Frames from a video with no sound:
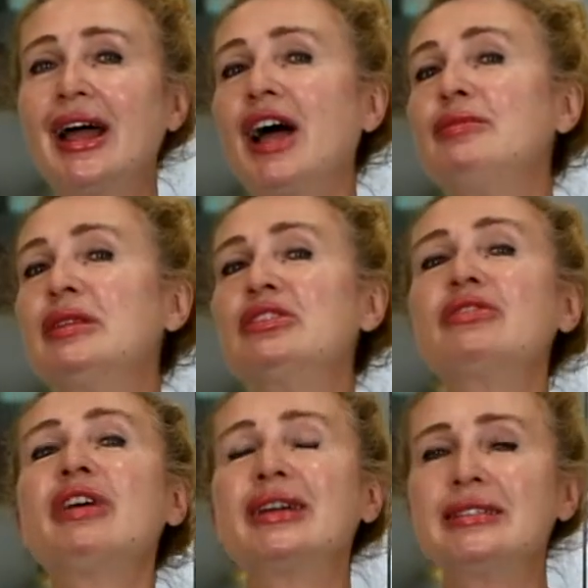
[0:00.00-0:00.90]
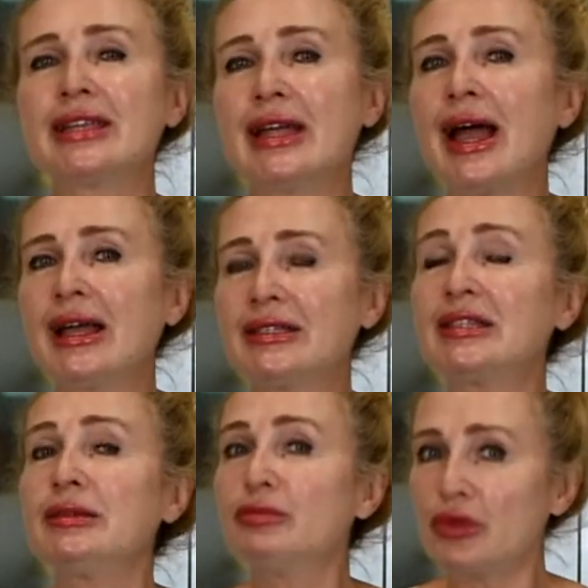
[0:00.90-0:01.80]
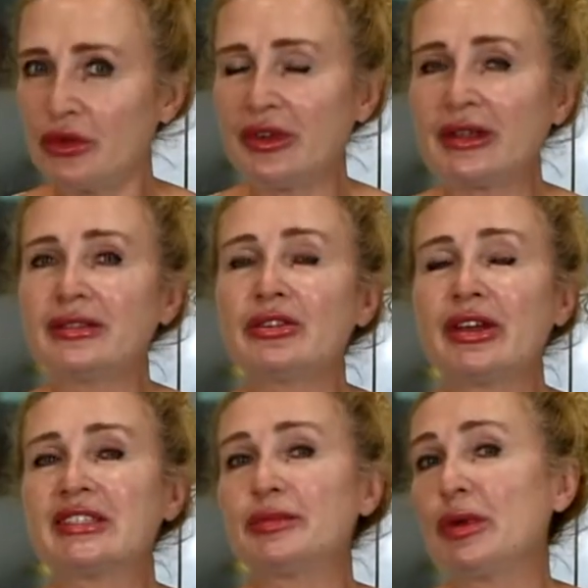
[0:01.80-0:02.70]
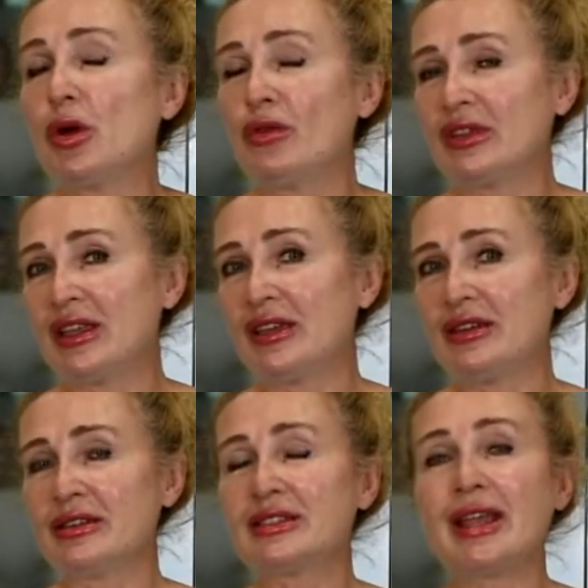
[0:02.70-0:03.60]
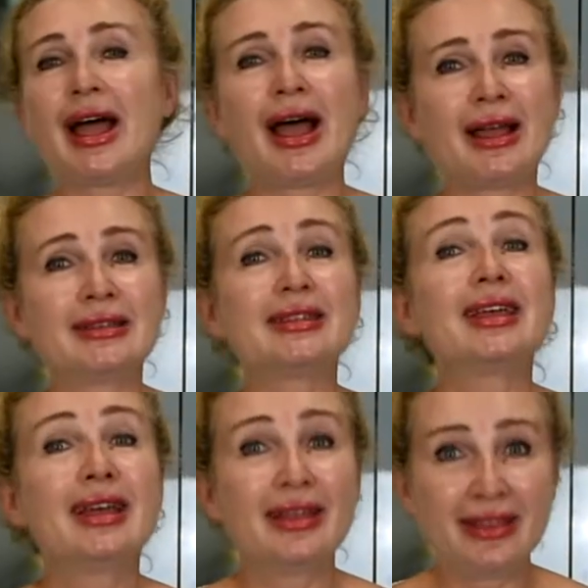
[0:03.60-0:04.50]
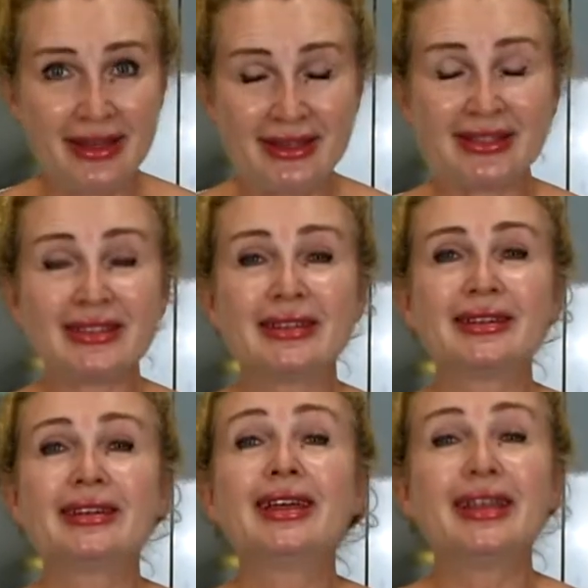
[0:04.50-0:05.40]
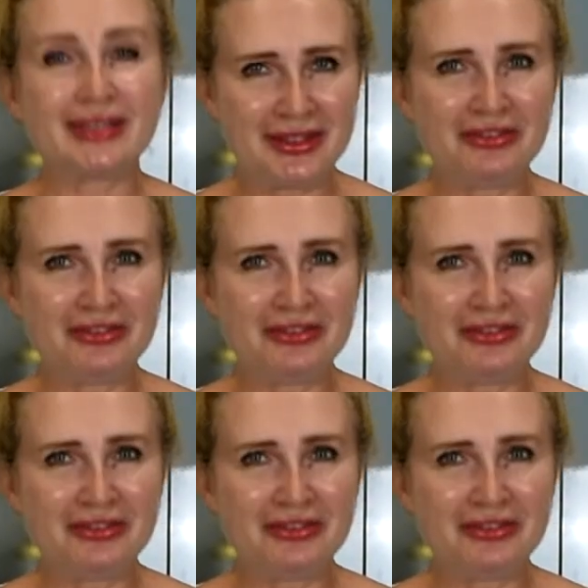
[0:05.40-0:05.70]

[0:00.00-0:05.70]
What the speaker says: I've been revising and improving the recipe over the years, and this is the